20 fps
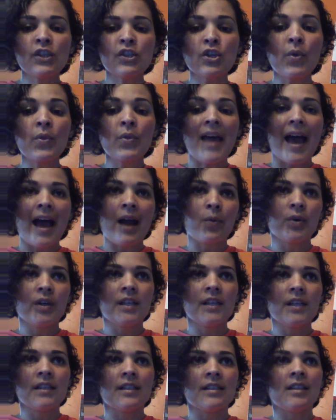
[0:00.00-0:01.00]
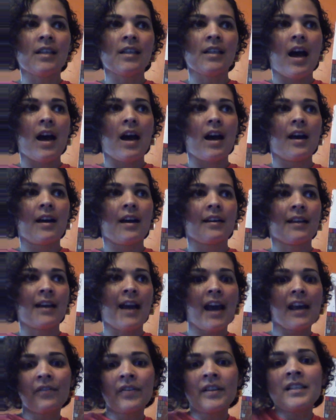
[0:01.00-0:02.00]
So that was
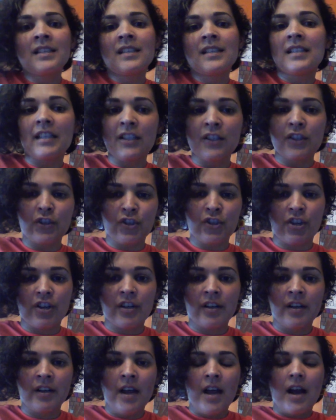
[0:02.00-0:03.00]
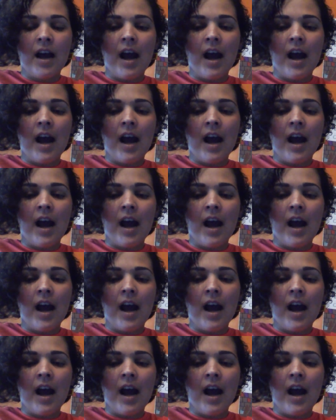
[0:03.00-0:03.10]
kind of his signature,